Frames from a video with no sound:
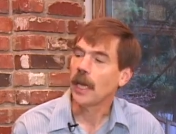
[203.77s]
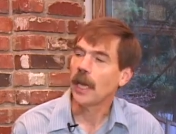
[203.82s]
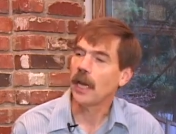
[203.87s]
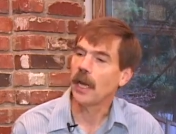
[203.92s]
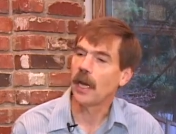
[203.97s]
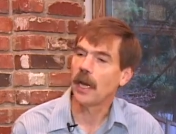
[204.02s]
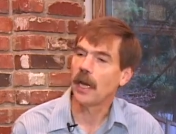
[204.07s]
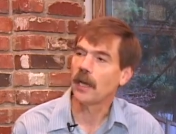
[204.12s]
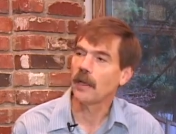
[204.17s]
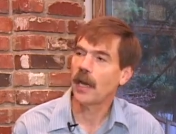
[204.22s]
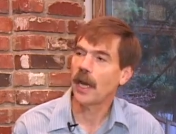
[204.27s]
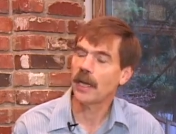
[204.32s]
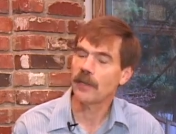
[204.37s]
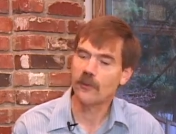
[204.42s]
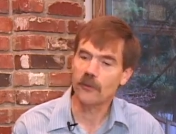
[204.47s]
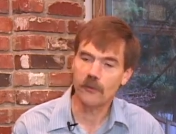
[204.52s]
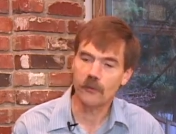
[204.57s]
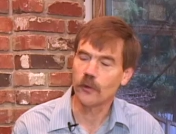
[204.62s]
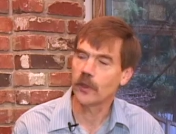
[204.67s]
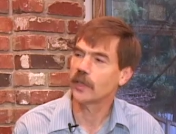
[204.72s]
And I had
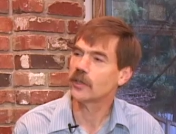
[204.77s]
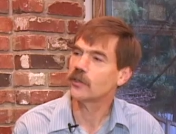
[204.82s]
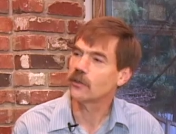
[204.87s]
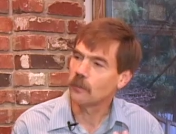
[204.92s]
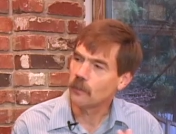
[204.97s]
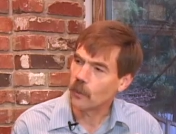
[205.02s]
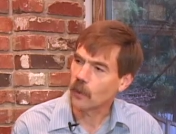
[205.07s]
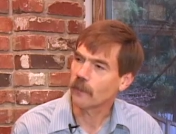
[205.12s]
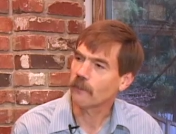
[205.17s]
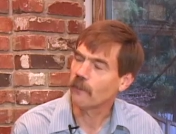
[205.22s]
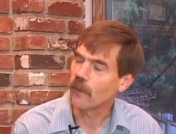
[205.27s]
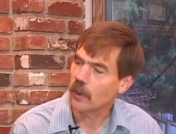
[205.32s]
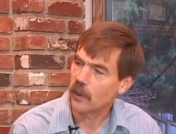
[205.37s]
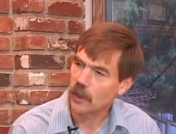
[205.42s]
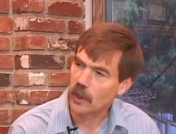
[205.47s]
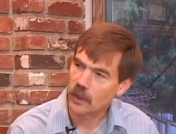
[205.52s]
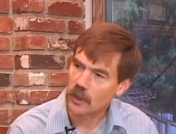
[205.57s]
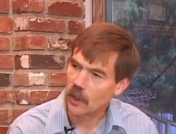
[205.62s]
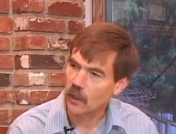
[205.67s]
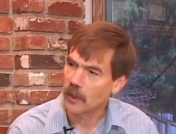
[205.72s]
the traditional
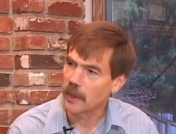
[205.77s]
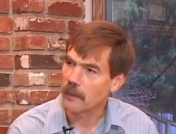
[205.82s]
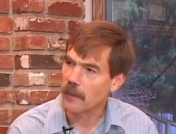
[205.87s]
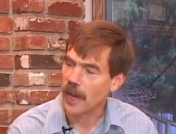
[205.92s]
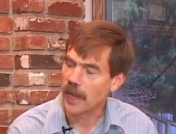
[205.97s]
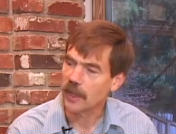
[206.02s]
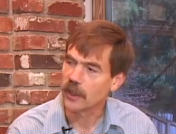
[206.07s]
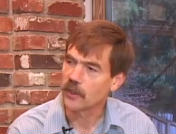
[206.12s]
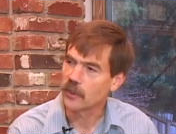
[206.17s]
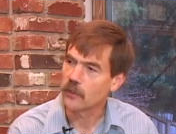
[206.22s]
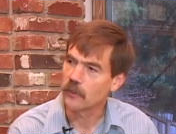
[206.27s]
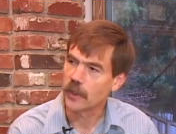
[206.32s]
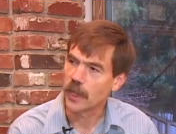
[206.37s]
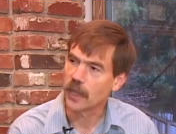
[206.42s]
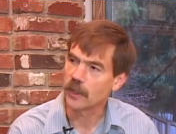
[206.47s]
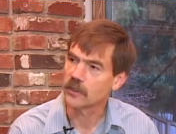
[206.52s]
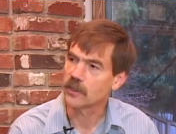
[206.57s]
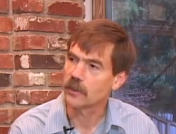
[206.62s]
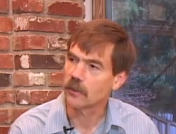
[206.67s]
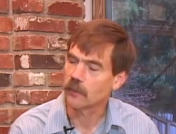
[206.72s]
portfolio going back in
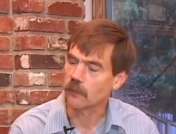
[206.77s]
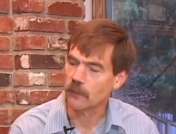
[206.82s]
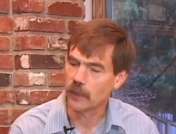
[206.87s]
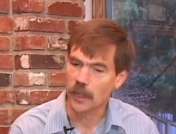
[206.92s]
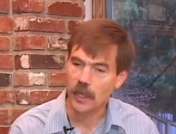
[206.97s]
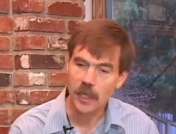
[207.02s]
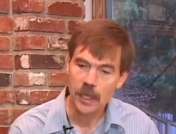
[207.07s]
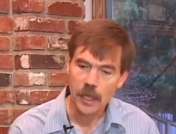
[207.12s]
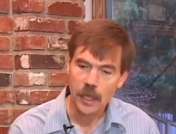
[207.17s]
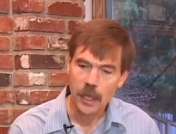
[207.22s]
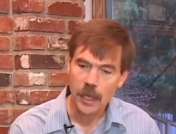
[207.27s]
2003.